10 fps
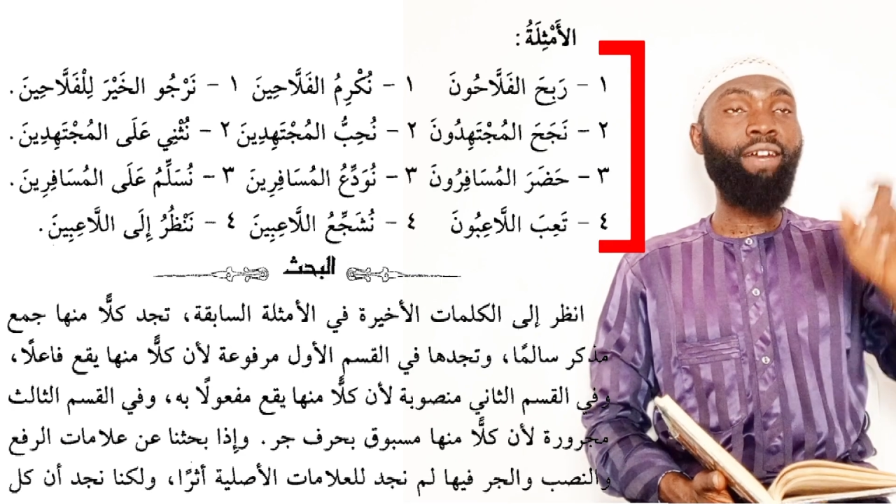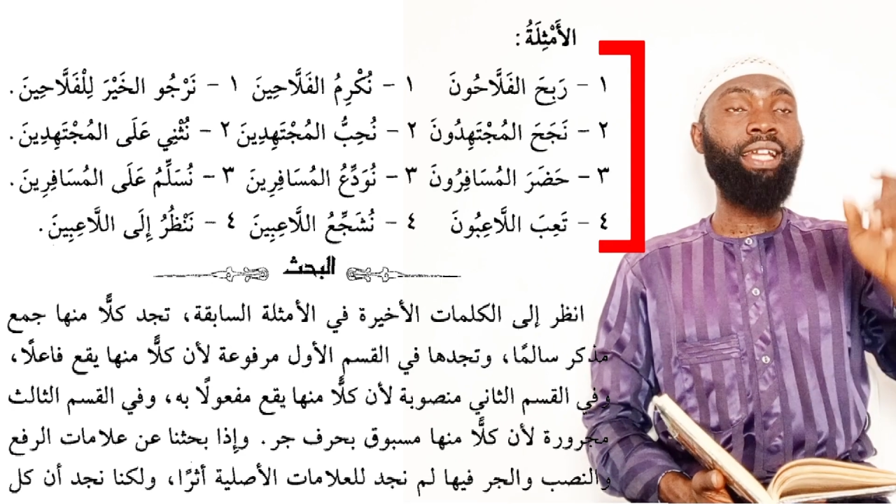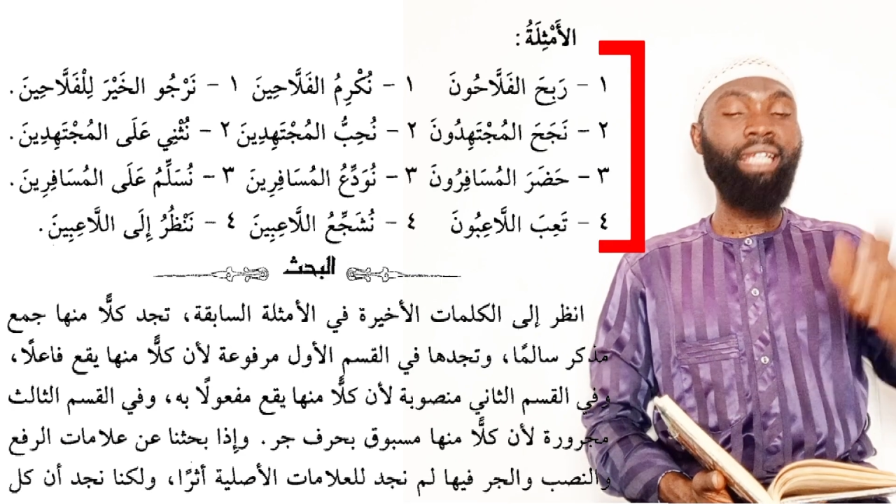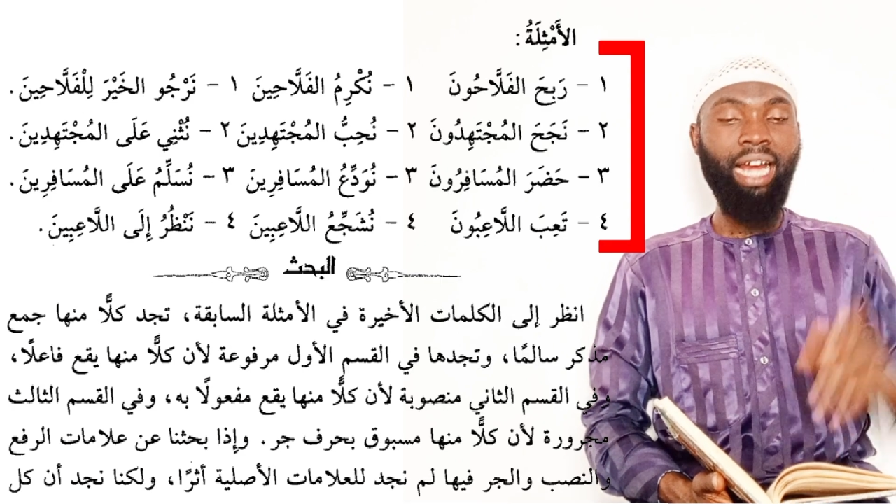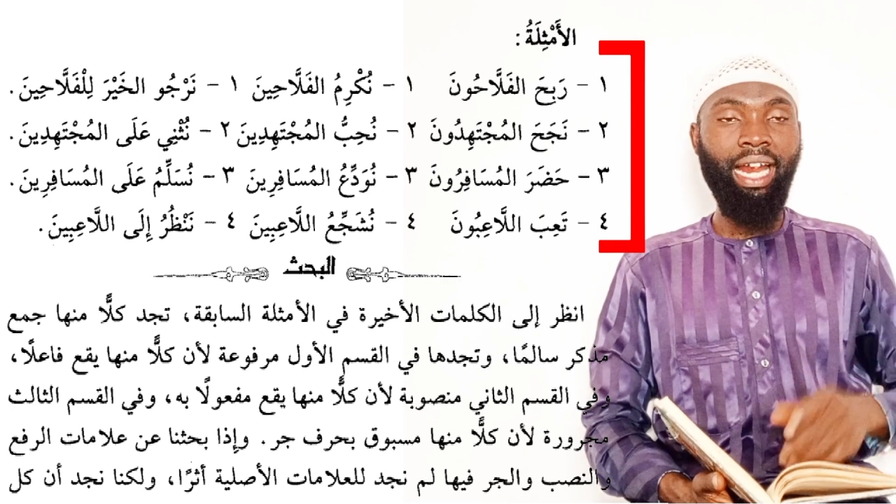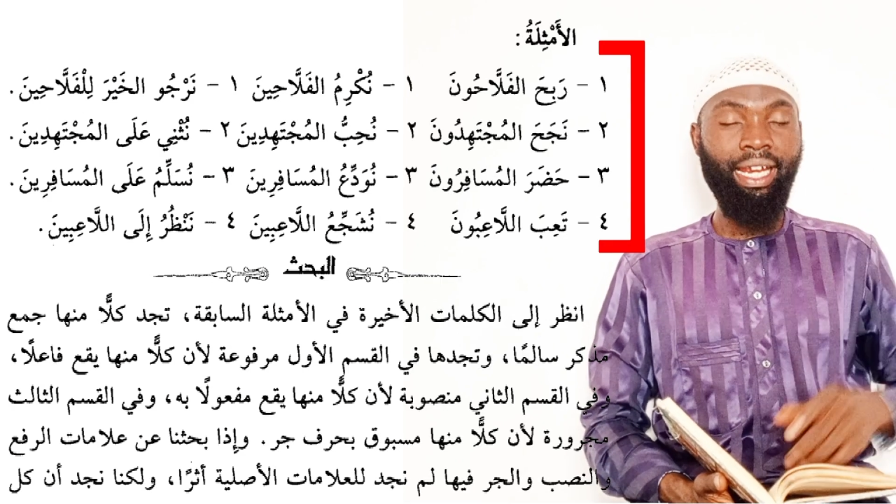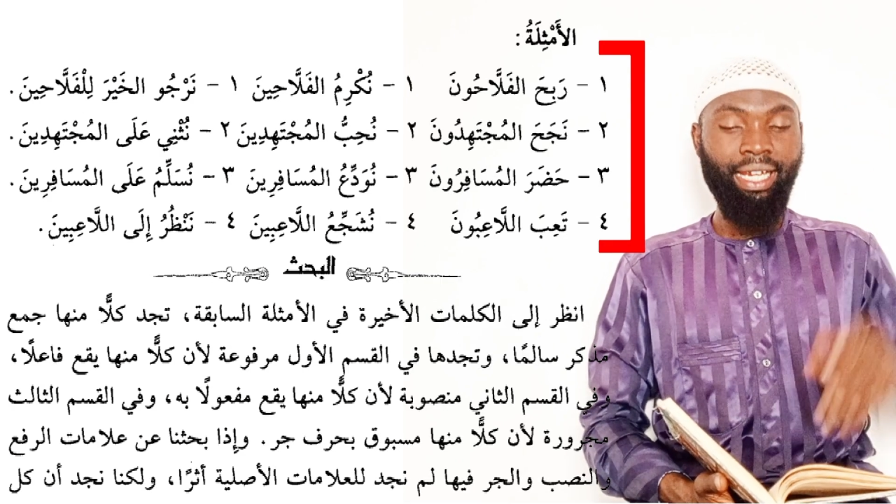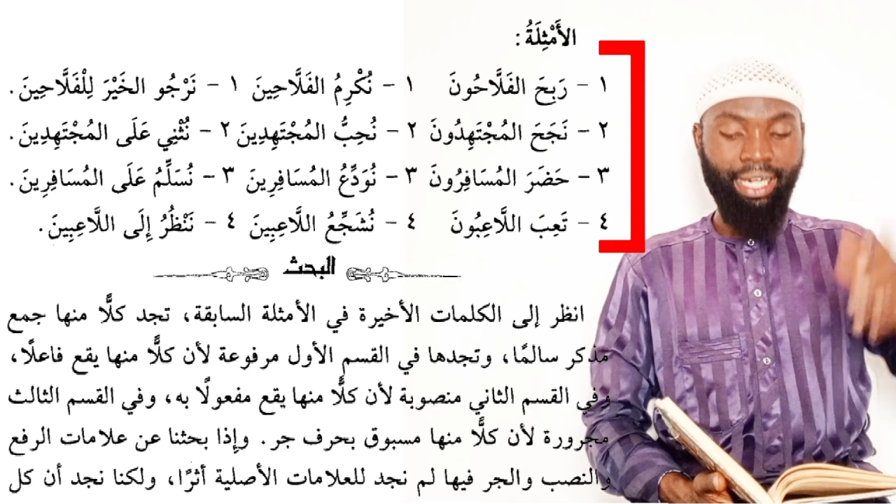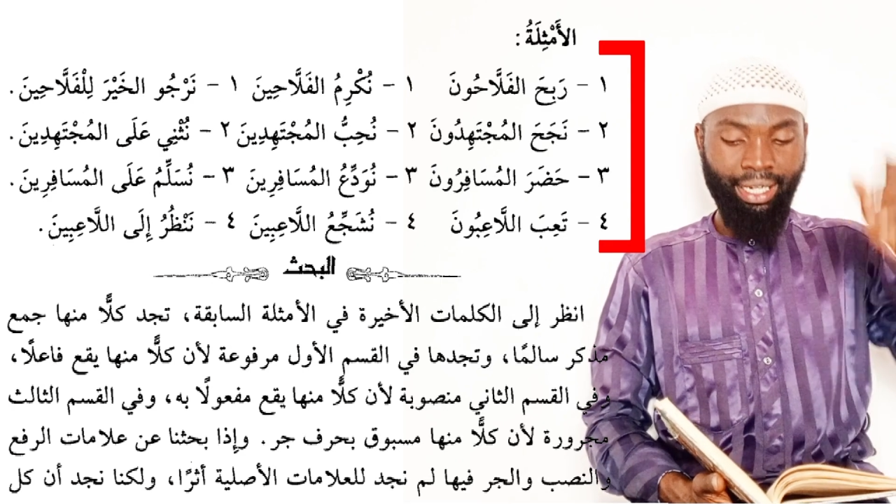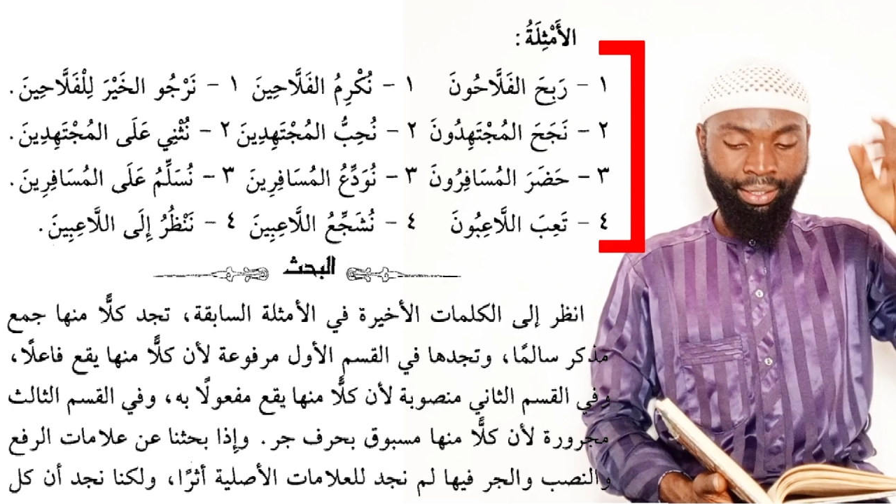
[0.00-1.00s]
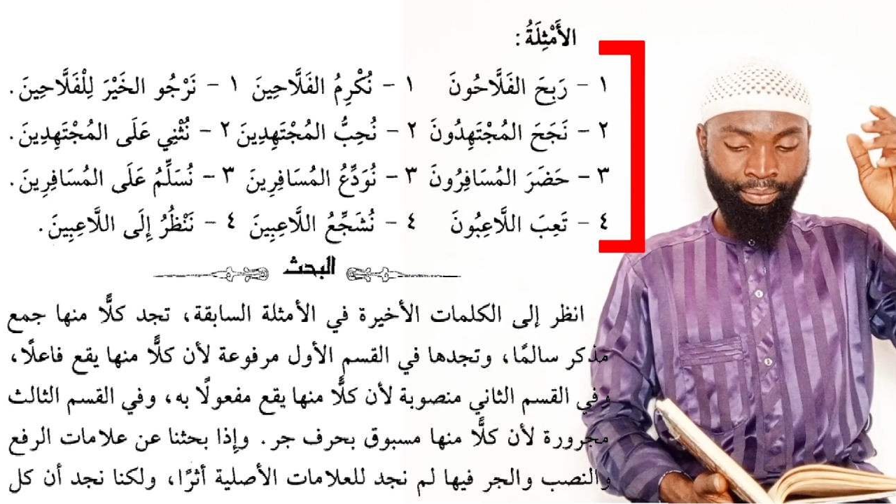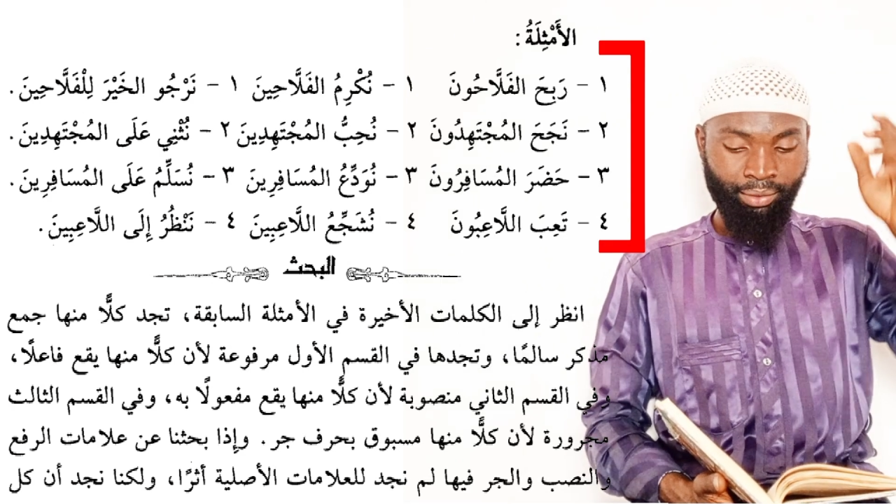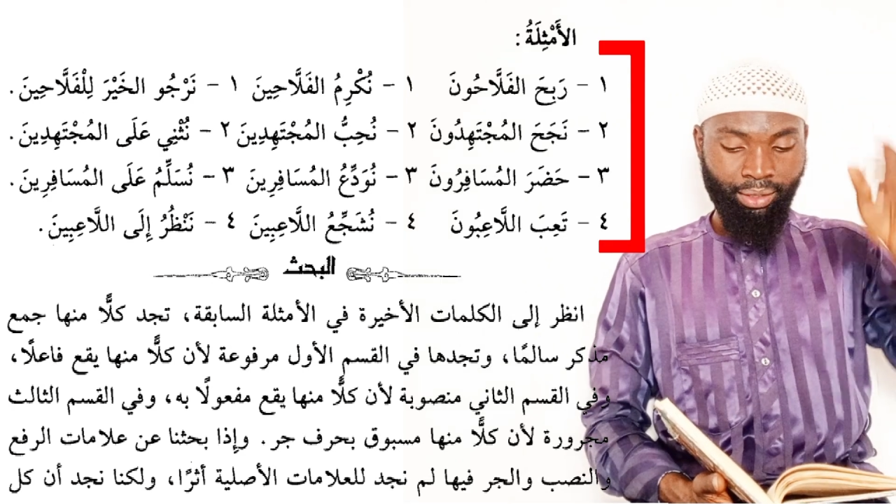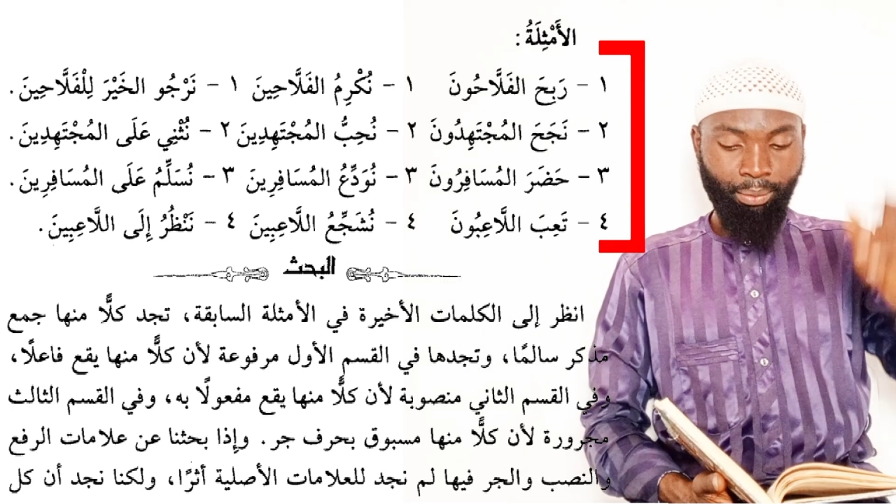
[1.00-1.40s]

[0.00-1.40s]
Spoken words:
Fallahin,